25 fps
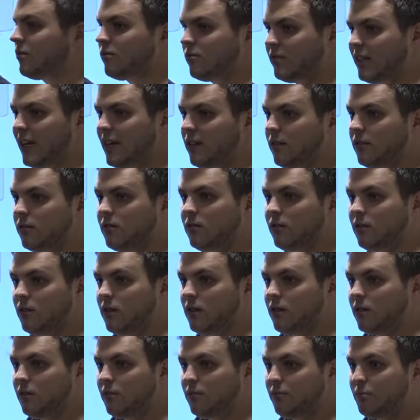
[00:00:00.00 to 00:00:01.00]
then
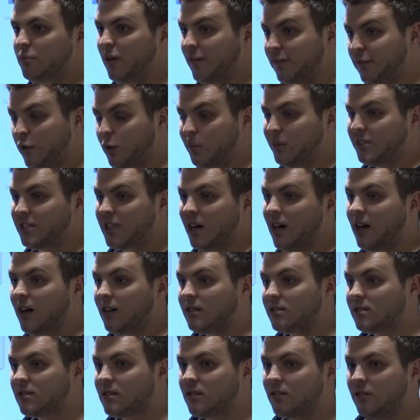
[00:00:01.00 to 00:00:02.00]
perform a
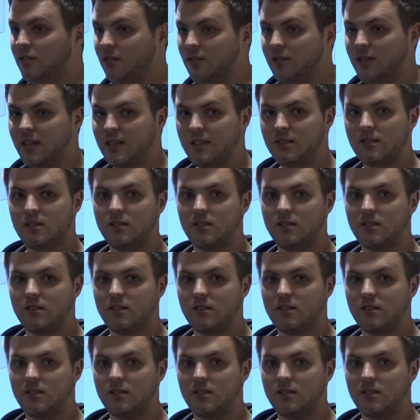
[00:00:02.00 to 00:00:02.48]
task that needs